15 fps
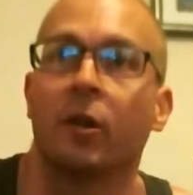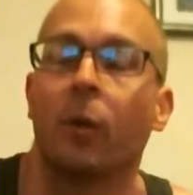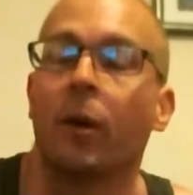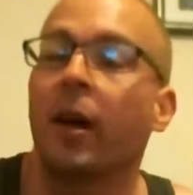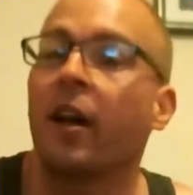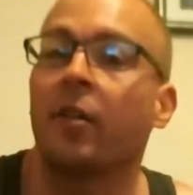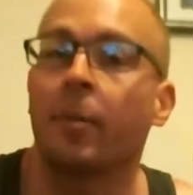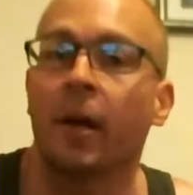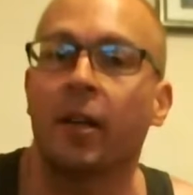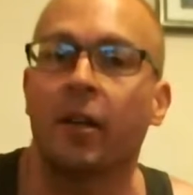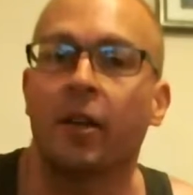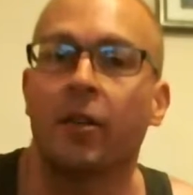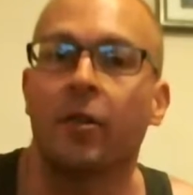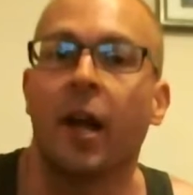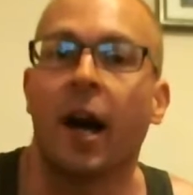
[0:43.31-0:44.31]
What aspects
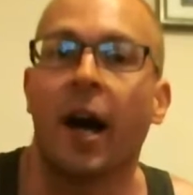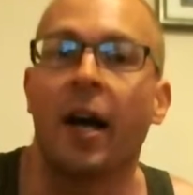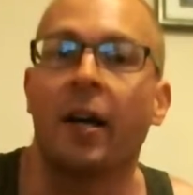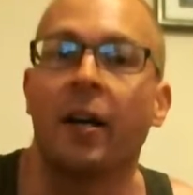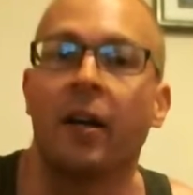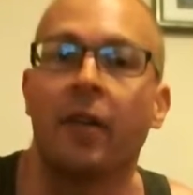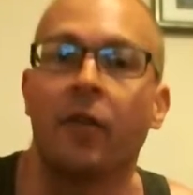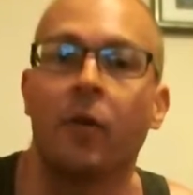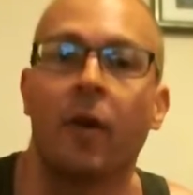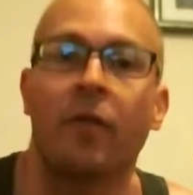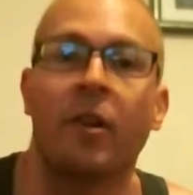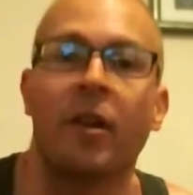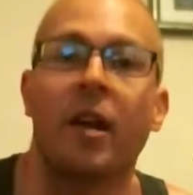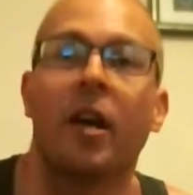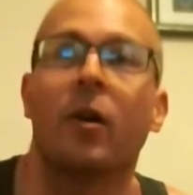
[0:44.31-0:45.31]
of your diet? And if you have
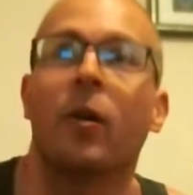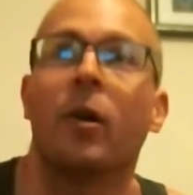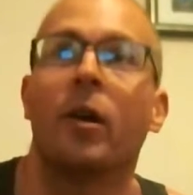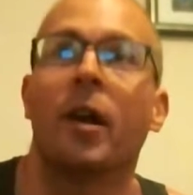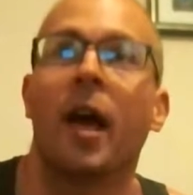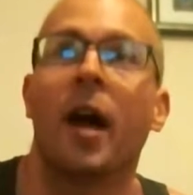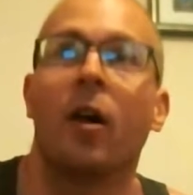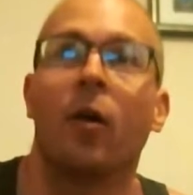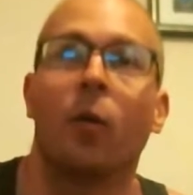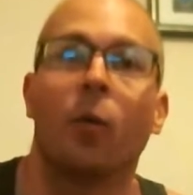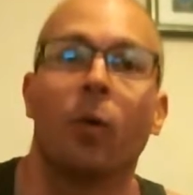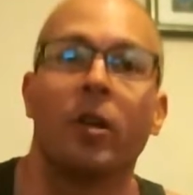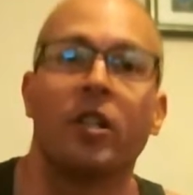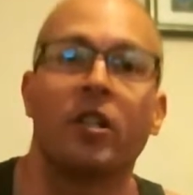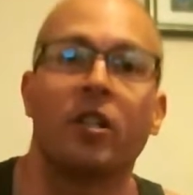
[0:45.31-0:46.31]
to narrow it down,
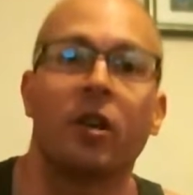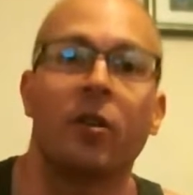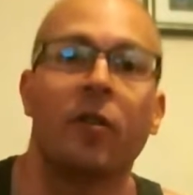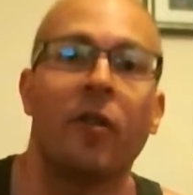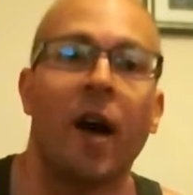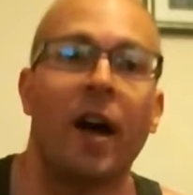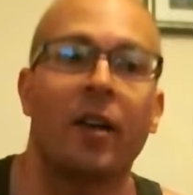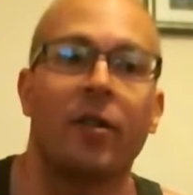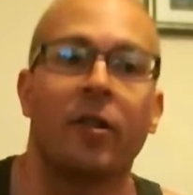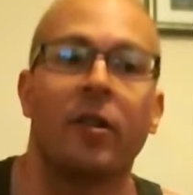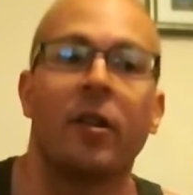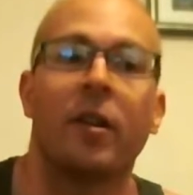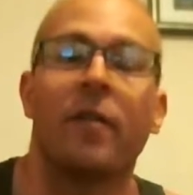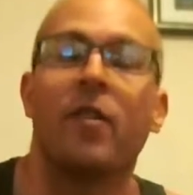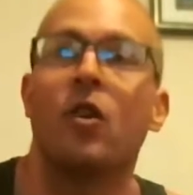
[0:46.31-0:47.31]
which two factors
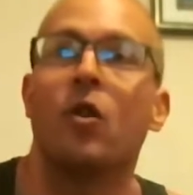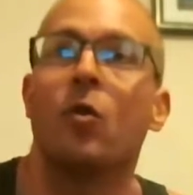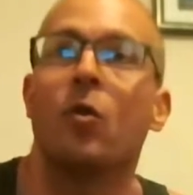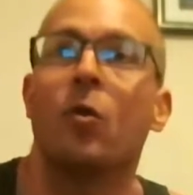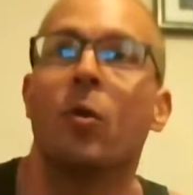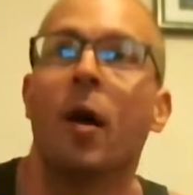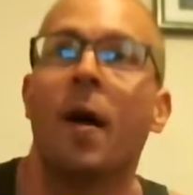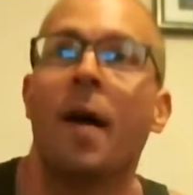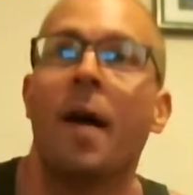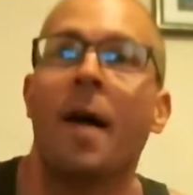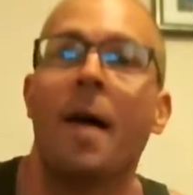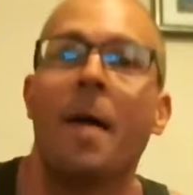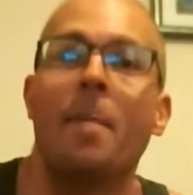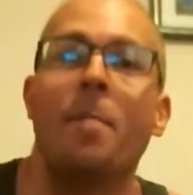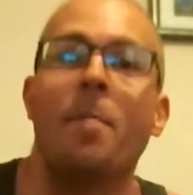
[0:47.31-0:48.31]
give you
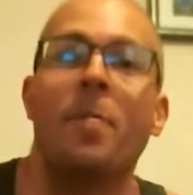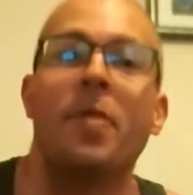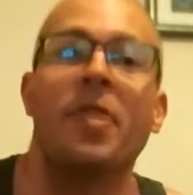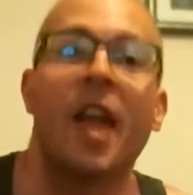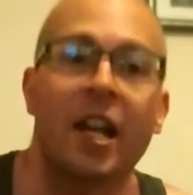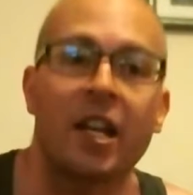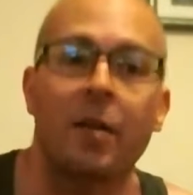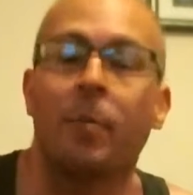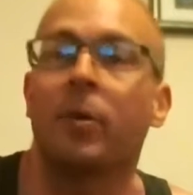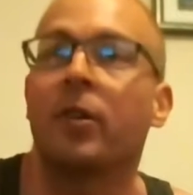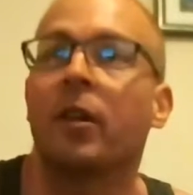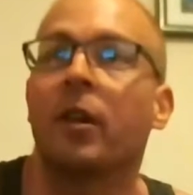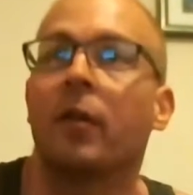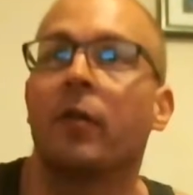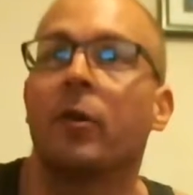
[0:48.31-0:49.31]

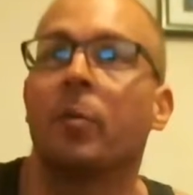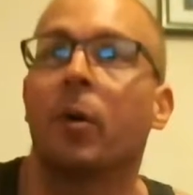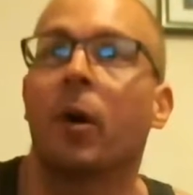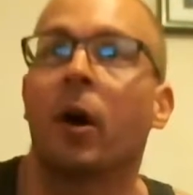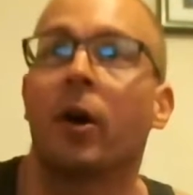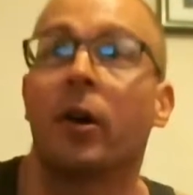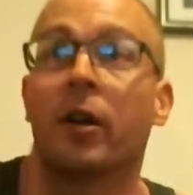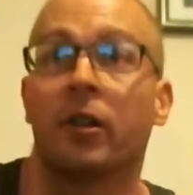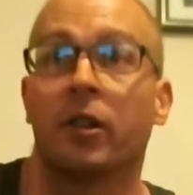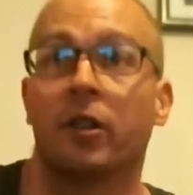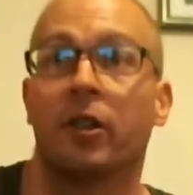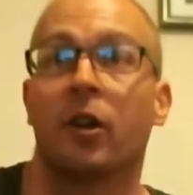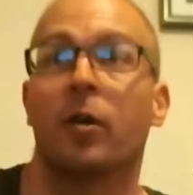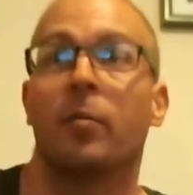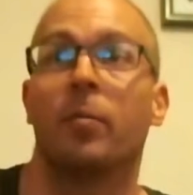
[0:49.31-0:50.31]
90% of your progress in
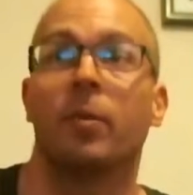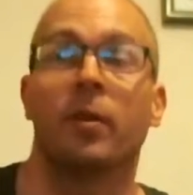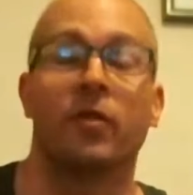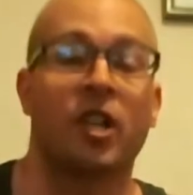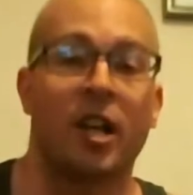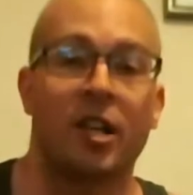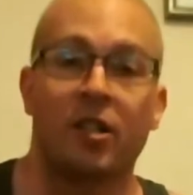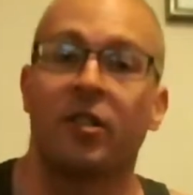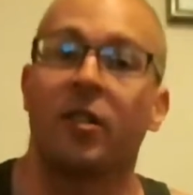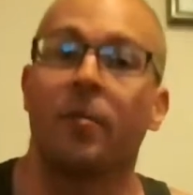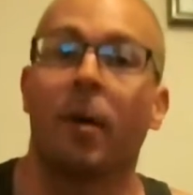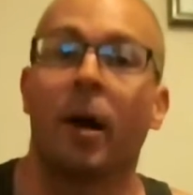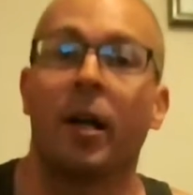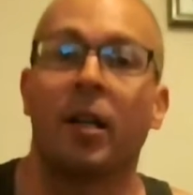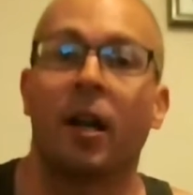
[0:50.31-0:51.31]
terms of changes in
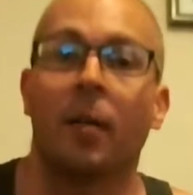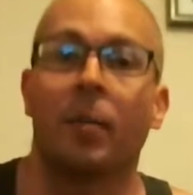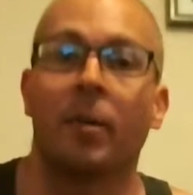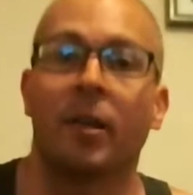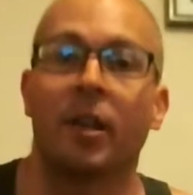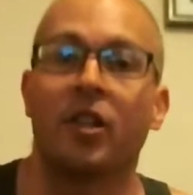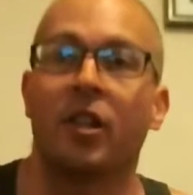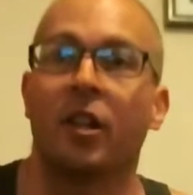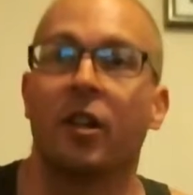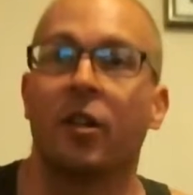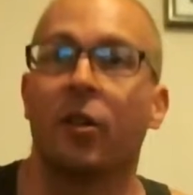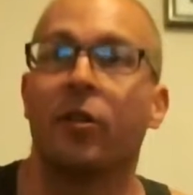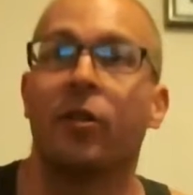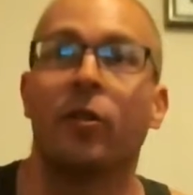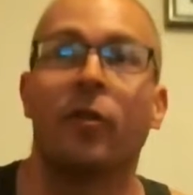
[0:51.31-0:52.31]
body composition? And
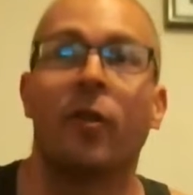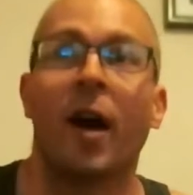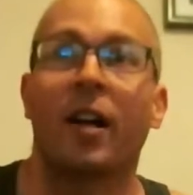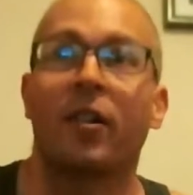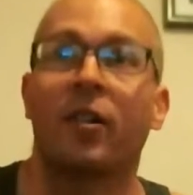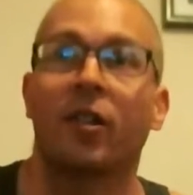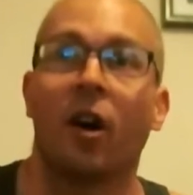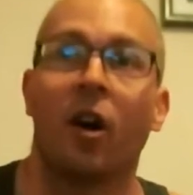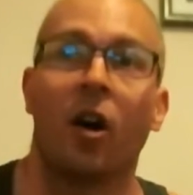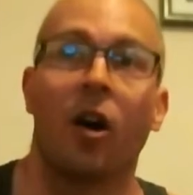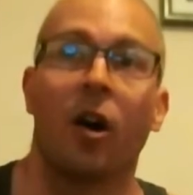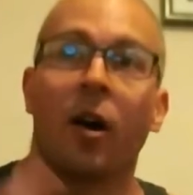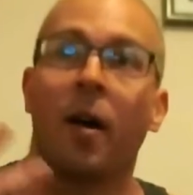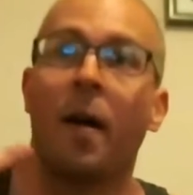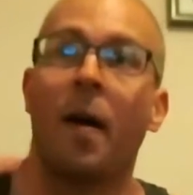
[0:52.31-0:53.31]
those two factors
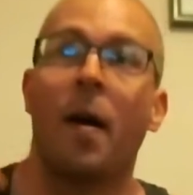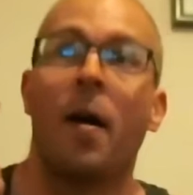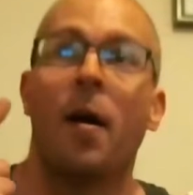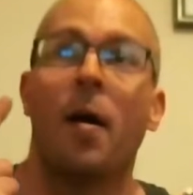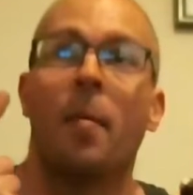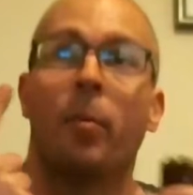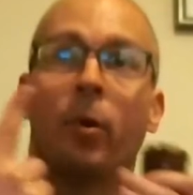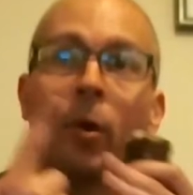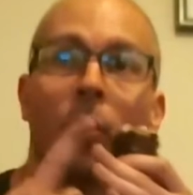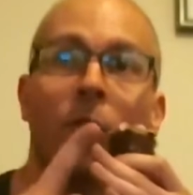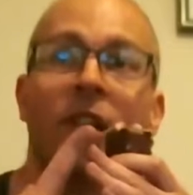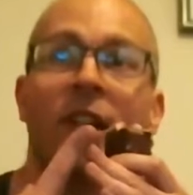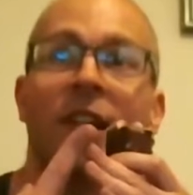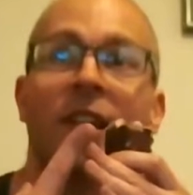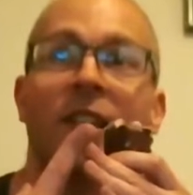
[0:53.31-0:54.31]
are
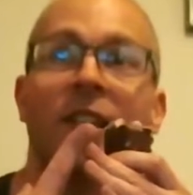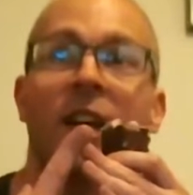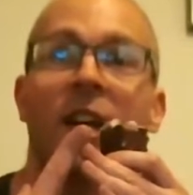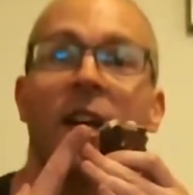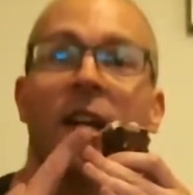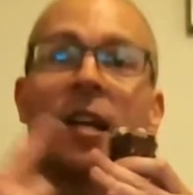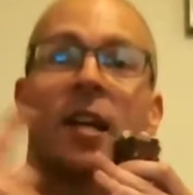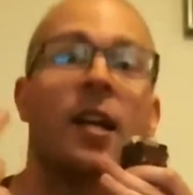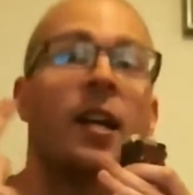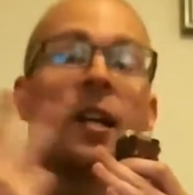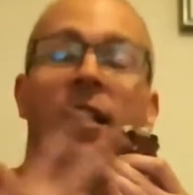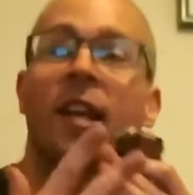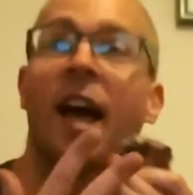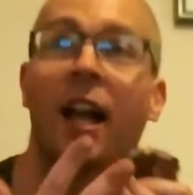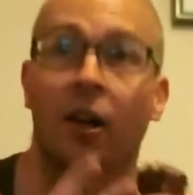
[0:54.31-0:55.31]
protein intake
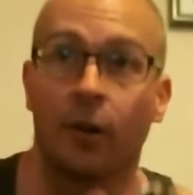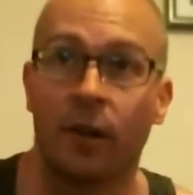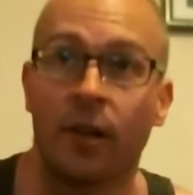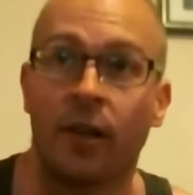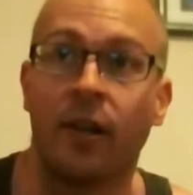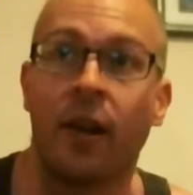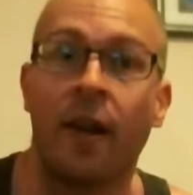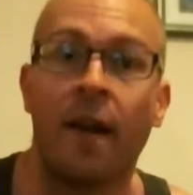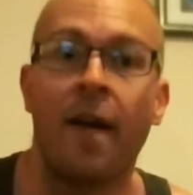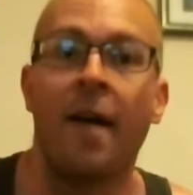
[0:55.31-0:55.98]
and calories.